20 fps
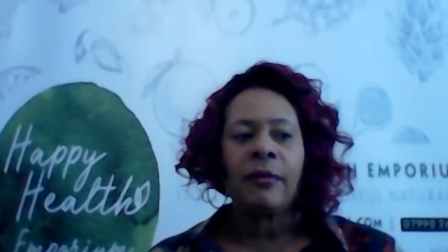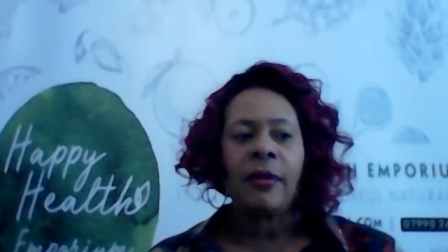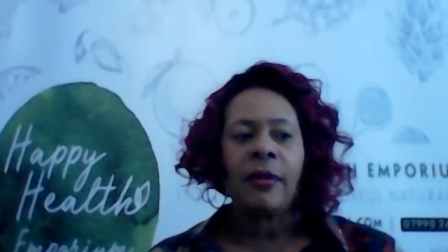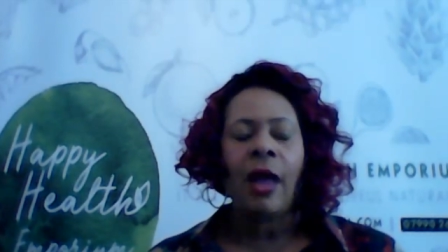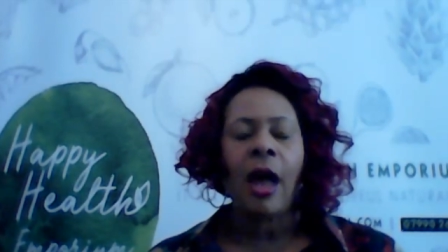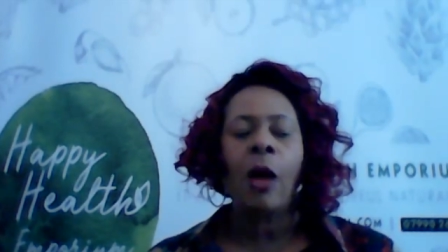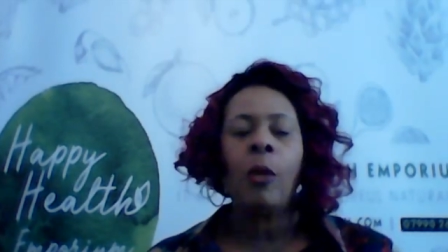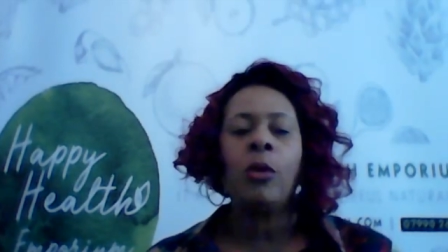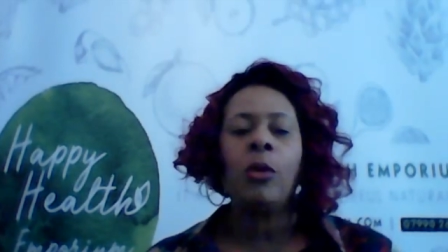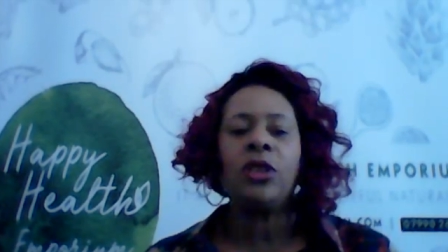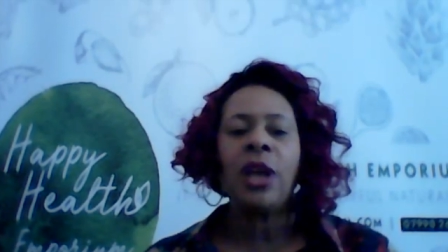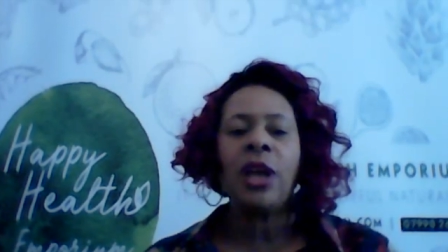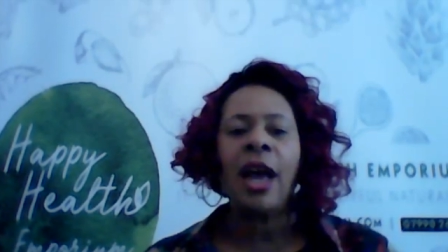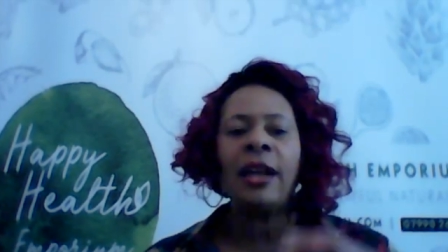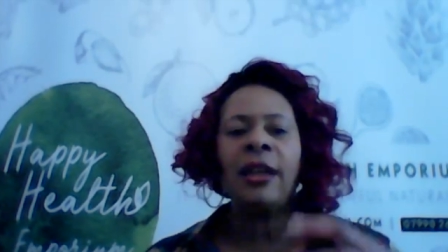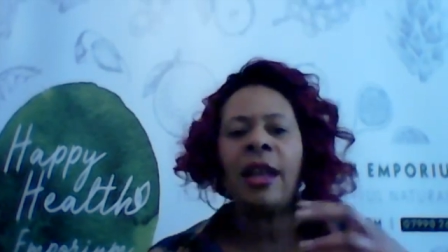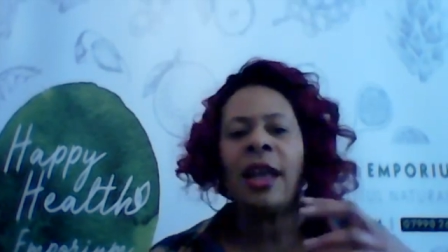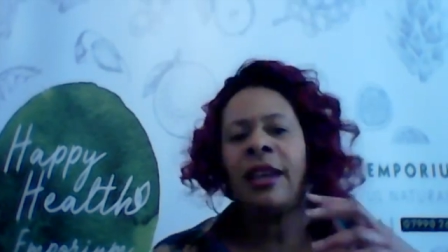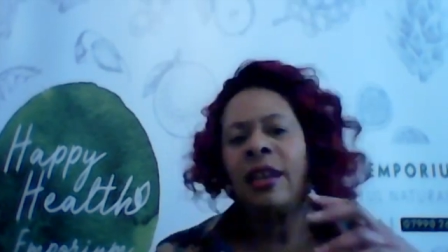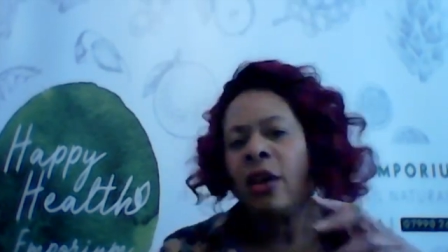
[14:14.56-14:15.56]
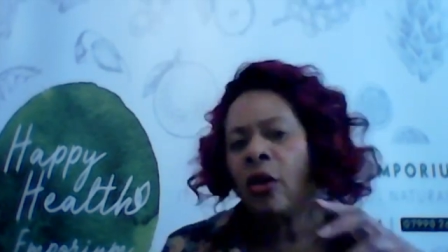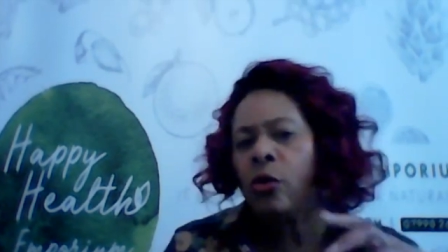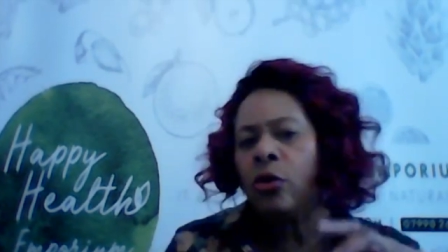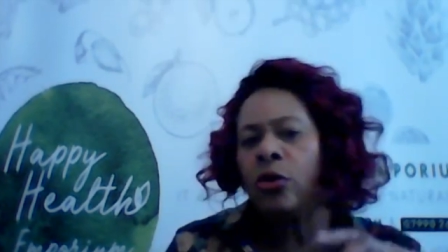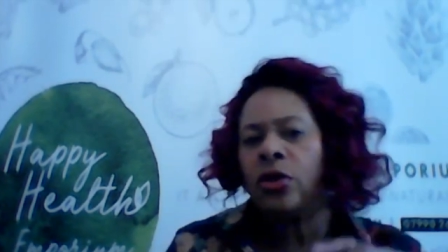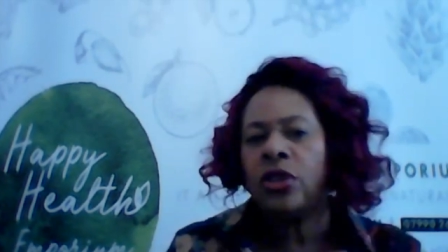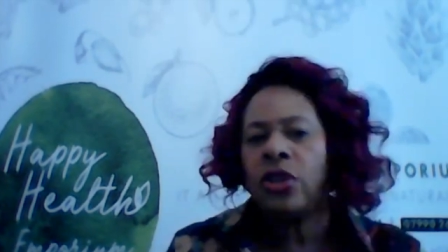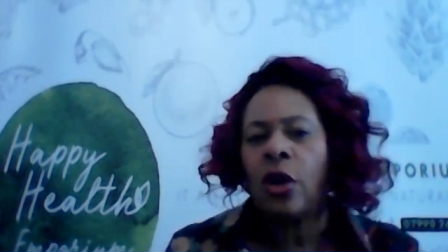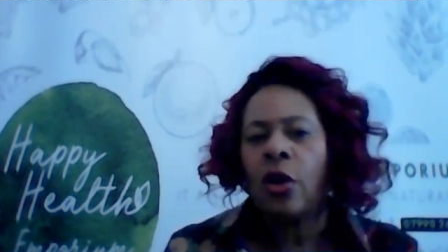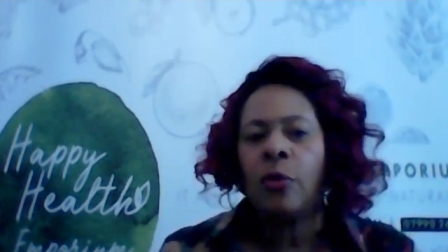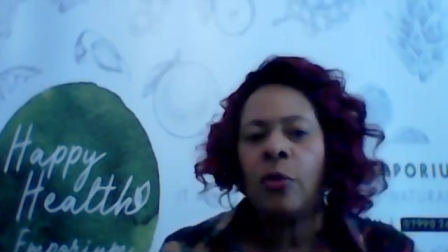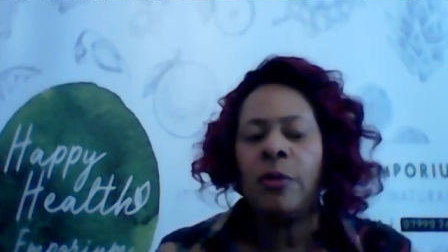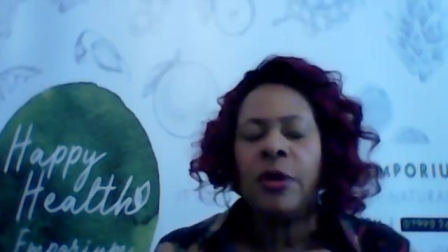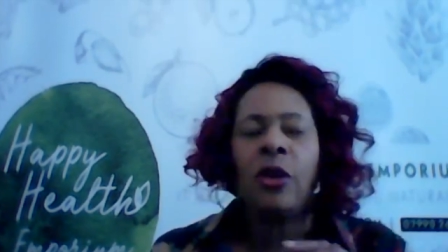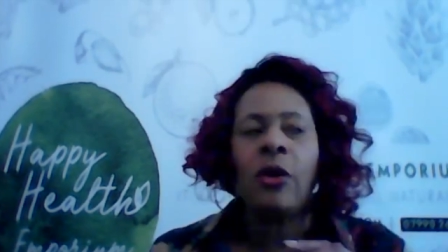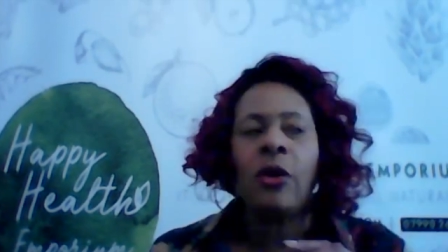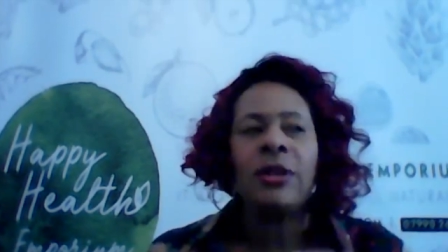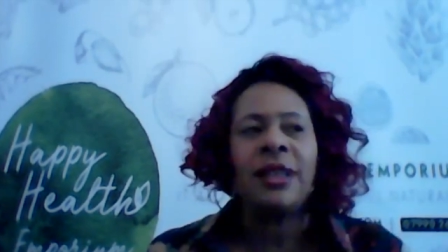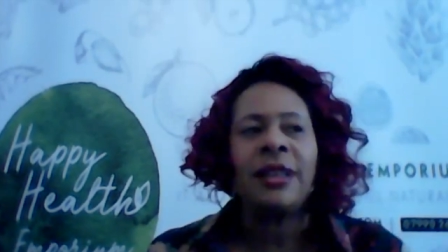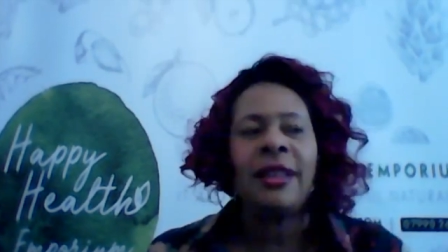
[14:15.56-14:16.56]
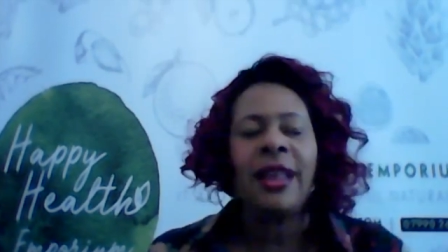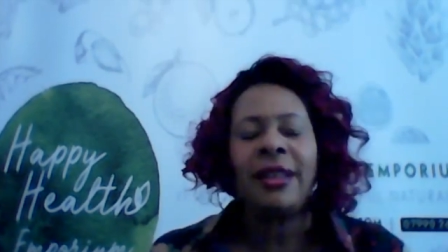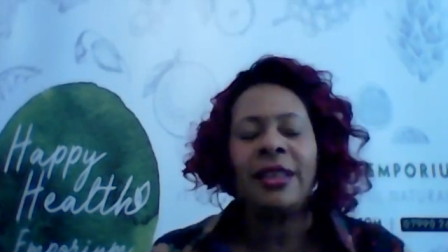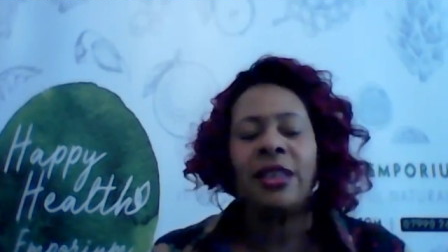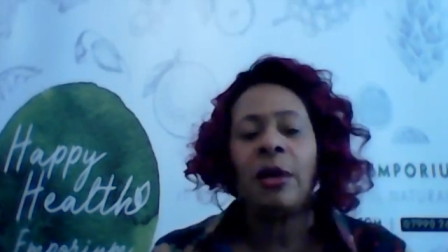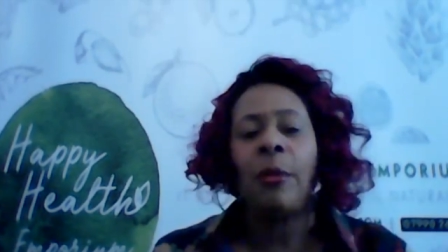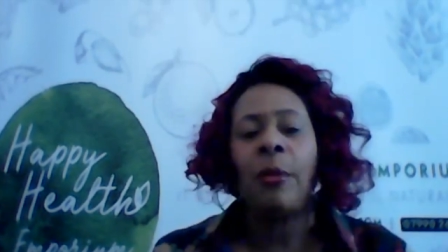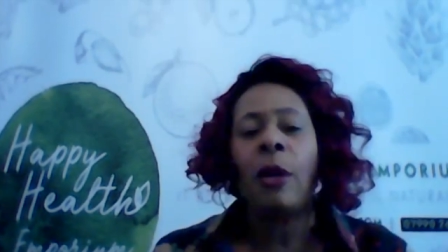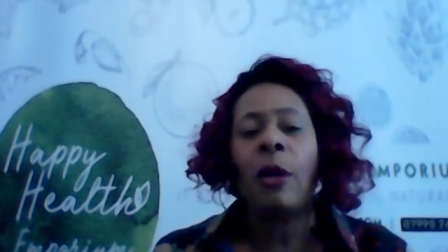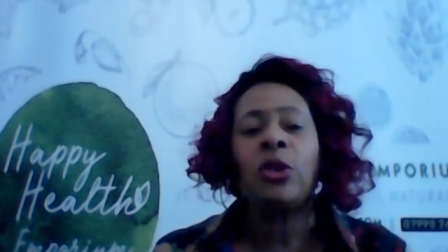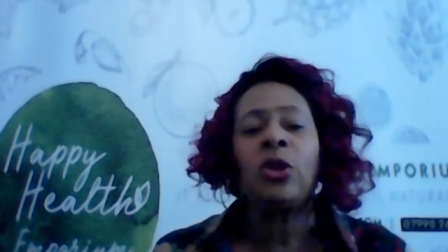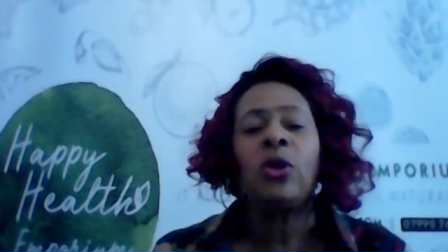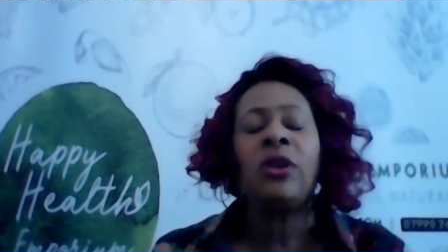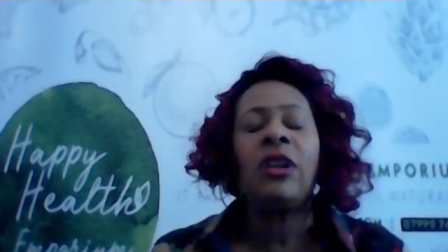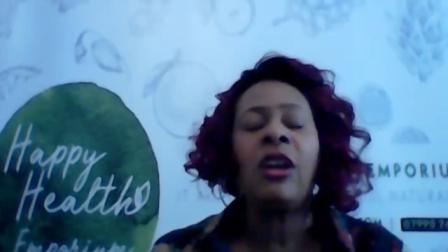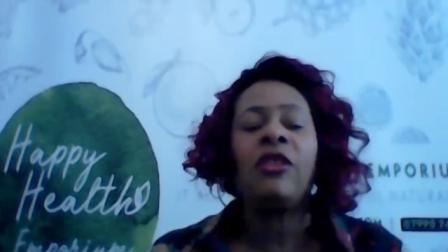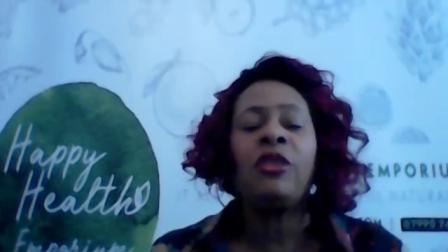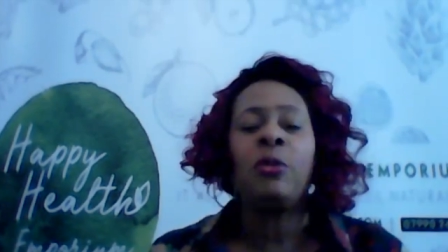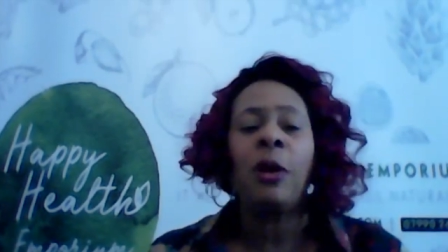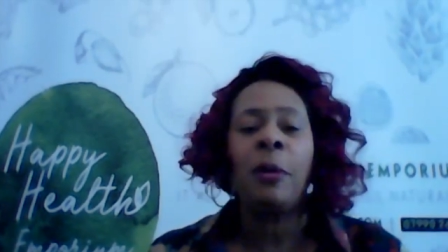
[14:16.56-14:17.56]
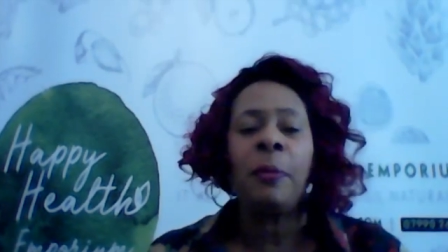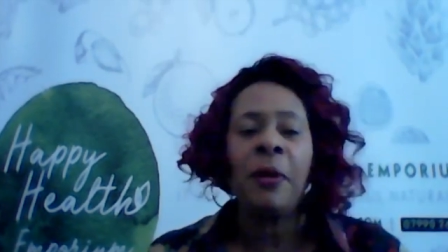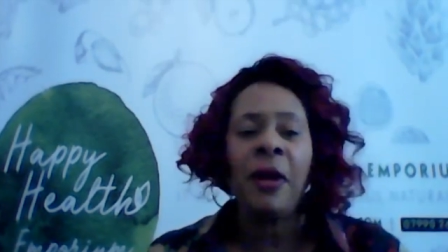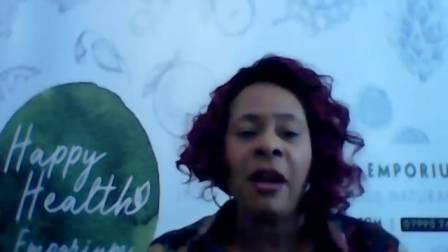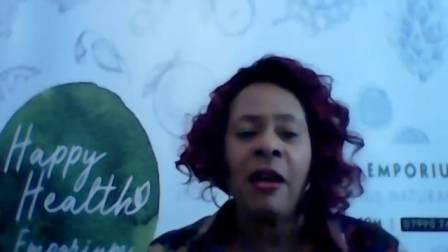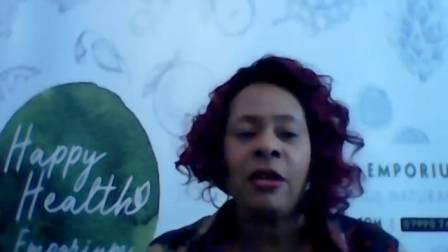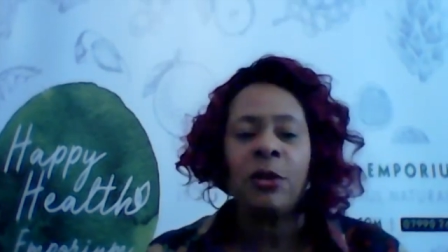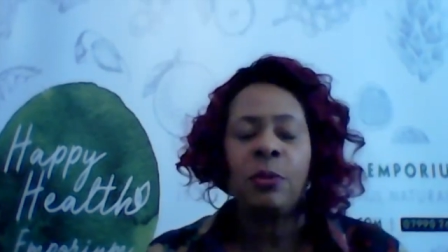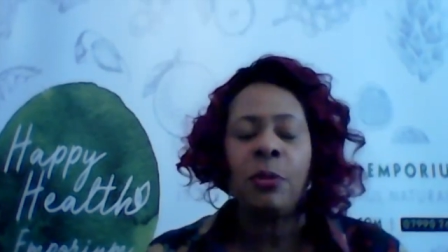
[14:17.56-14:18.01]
I would, and also because at that time I was looking after my parents.